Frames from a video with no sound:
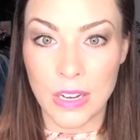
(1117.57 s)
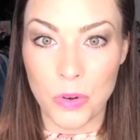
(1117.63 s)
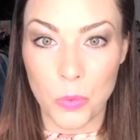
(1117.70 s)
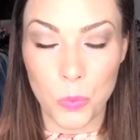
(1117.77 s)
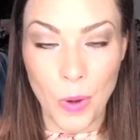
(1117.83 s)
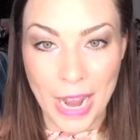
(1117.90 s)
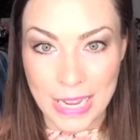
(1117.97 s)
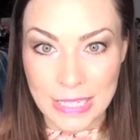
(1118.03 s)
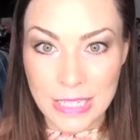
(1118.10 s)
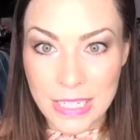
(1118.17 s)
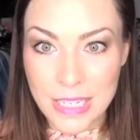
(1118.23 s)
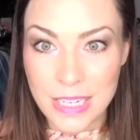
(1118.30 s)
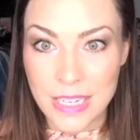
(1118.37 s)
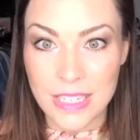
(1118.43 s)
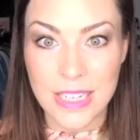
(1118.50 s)

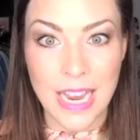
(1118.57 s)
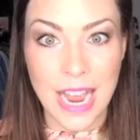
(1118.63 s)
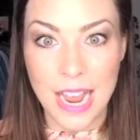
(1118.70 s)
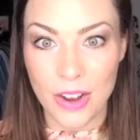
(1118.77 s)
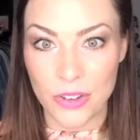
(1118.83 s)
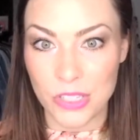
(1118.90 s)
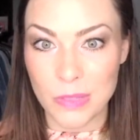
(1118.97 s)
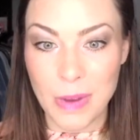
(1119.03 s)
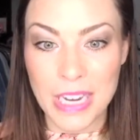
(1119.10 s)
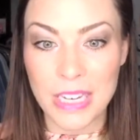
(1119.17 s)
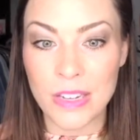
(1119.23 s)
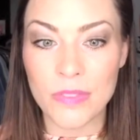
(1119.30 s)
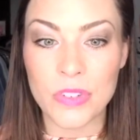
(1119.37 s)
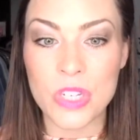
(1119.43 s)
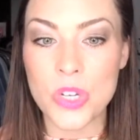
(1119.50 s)
rent to house my
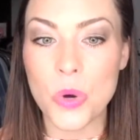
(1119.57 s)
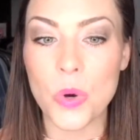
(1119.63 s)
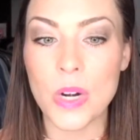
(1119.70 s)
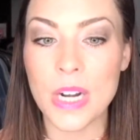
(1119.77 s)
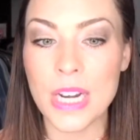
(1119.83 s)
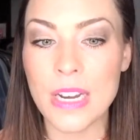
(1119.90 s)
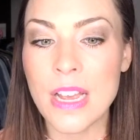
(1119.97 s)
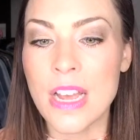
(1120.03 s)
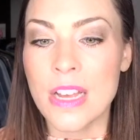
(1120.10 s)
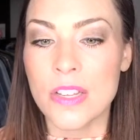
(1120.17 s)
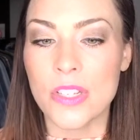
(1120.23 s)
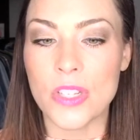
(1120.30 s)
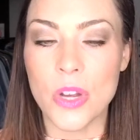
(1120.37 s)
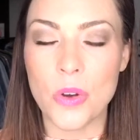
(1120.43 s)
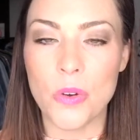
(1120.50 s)
inventory.
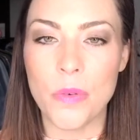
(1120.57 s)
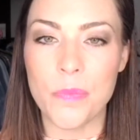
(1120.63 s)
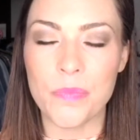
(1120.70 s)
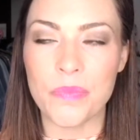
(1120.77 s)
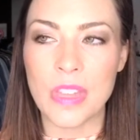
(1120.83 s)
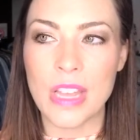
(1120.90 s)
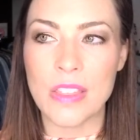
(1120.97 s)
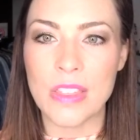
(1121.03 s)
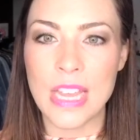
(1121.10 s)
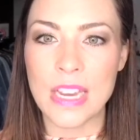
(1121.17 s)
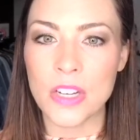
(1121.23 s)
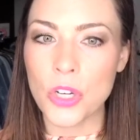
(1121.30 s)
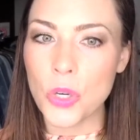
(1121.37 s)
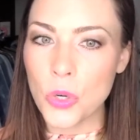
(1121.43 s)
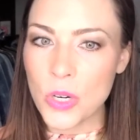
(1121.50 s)
So they
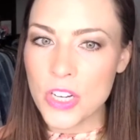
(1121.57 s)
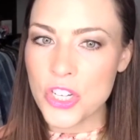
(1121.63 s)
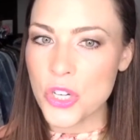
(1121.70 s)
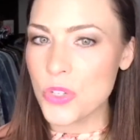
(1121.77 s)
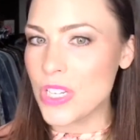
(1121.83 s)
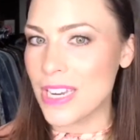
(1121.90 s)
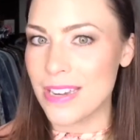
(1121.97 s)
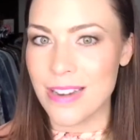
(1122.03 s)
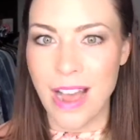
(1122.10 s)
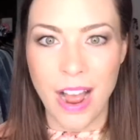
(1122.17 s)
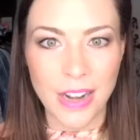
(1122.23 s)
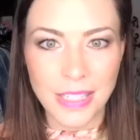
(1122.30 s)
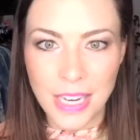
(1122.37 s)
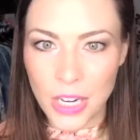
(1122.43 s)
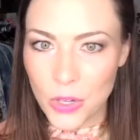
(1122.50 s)
encourage you to
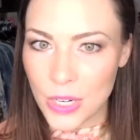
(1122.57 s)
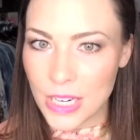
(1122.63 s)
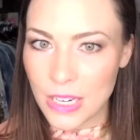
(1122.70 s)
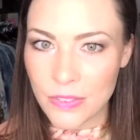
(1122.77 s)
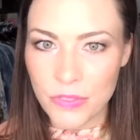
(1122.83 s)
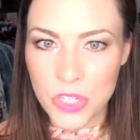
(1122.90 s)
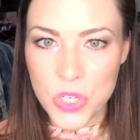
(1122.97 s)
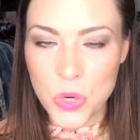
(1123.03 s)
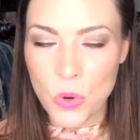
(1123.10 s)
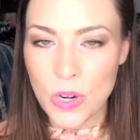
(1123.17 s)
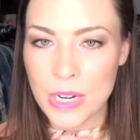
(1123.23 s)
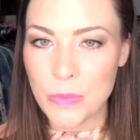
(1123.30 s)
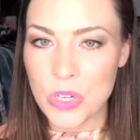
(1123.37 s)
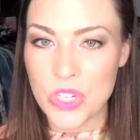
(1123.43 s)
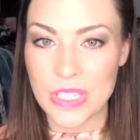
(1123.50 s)
not carry
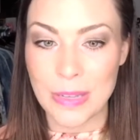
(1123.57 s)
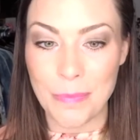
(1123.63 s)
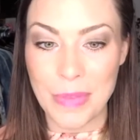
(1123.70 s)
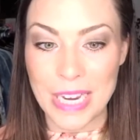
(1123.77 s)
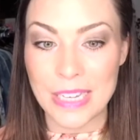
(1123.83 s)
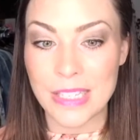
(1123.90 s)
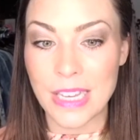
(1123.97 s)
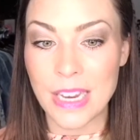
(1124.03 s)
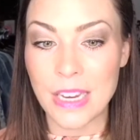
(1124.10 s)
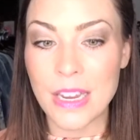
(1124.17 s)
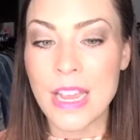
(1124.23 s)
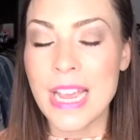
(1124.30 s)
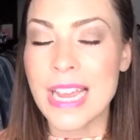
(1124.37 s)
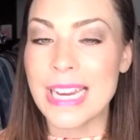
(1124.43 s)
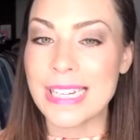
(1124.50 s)
inventory, which is amazing.
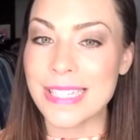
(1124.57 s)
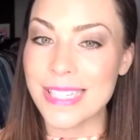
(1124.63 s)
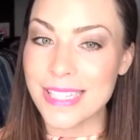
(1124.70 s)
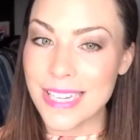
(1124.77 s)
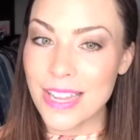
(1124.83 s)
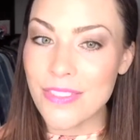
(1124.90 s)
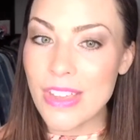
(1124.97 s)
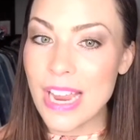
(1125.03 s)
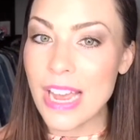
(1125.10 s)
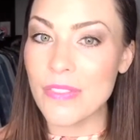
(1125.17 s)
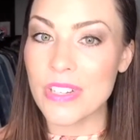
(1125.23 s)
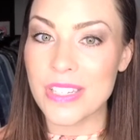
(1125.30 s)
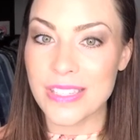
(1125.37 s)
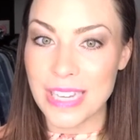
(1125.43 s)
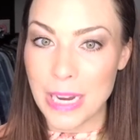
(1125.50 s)
Instead, they have
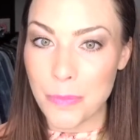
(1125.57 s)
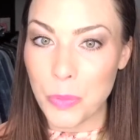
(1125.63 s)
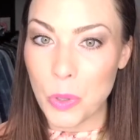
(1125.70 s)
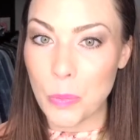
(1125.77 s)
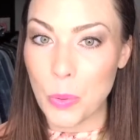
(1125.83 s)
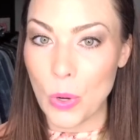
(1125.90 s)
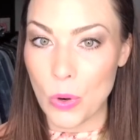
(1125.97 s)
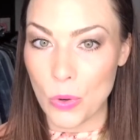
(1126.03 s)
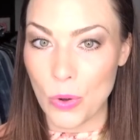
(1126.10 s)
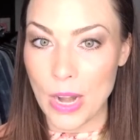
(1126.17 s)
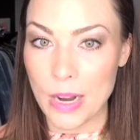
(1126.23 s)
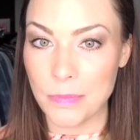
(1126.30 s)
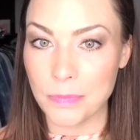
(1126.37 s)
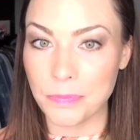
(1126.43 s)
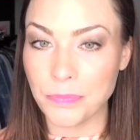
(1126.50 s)
a sample
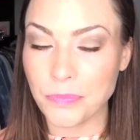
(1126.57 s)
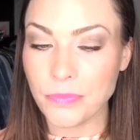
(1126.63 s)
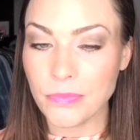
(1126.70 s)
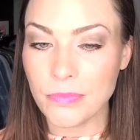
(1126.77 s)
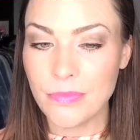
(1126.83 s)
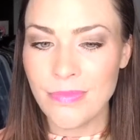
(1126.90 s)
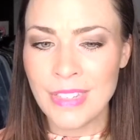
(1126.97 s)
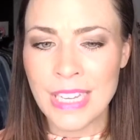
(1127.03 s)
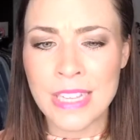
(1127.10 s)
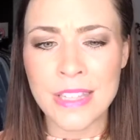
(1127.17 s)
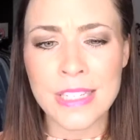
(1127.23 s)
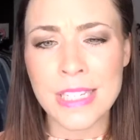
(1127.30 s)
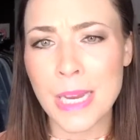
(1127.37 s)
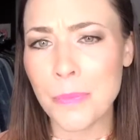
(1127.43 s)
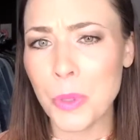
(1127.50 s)
program. And the
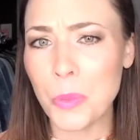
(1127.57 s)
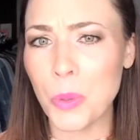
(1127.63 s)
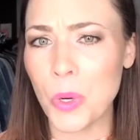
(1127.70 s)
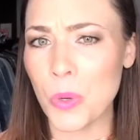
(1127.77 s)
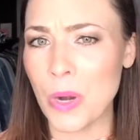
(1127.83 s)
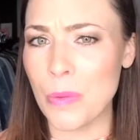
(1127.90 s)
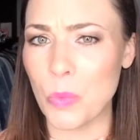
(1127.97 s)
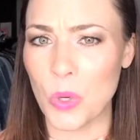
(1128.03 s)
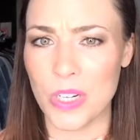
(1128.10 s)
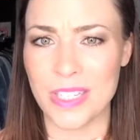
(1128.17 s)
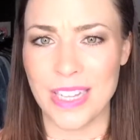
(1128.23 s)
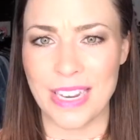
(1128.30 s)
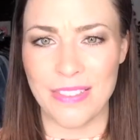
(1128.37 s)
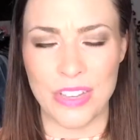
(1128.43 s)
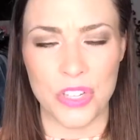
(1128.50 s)
sample program works
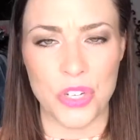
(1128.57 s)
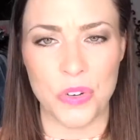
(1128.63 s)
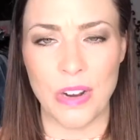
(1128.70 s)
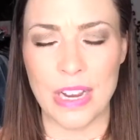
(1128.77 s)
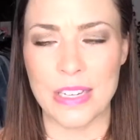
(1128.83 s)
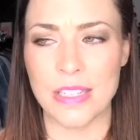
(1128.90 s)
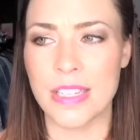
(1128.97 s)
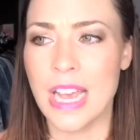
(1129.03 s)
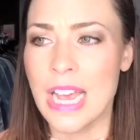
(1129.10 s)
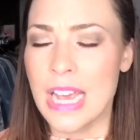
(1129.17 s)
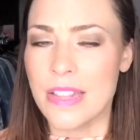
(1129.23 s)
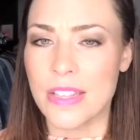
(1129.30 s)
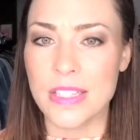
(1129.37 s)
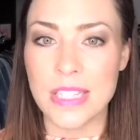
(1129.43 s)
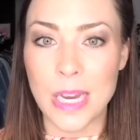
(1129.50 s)
like this, you guys.
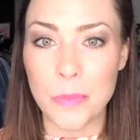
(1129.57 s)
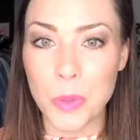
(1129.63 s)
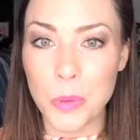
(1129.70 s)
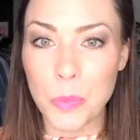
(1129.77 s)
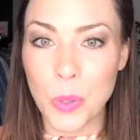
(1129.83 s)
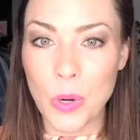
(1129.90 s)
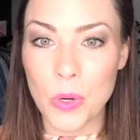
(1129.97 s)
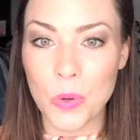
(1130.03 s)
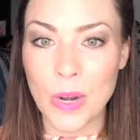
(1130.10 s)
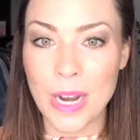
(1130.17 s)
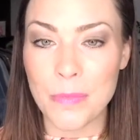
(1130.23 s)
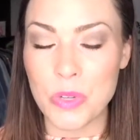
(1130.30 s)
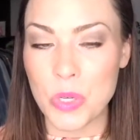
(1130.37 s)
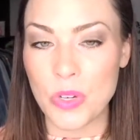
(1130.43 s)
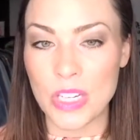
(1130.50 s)
The sample
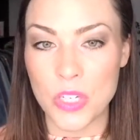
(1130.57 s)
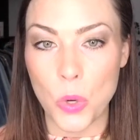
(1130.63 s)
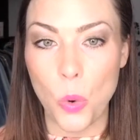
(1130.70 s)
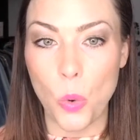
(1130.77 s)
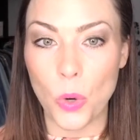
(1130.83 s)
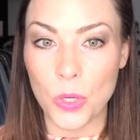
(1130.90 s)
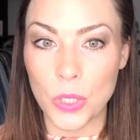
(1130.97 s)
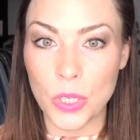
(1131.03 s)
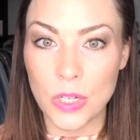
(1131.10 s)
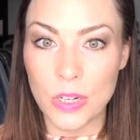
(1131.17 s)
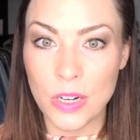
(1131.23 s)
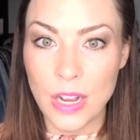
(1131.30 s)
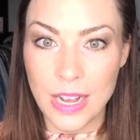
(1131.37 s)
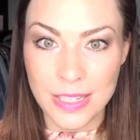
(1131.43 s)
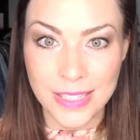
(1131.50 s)
program, you get to
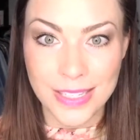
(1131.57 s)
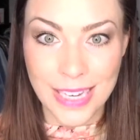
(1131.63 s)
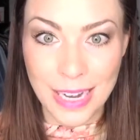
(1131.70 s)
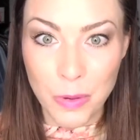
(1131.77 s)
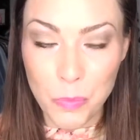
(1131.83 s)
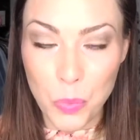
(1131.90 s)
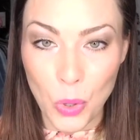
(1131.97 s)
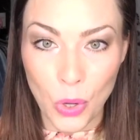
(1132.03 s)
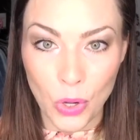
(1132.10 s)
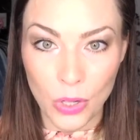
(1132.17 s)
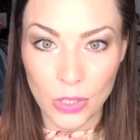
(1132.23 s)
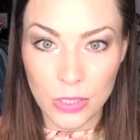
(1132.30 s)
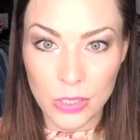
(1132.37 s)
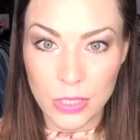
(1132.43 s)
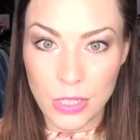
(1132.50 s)
order a sample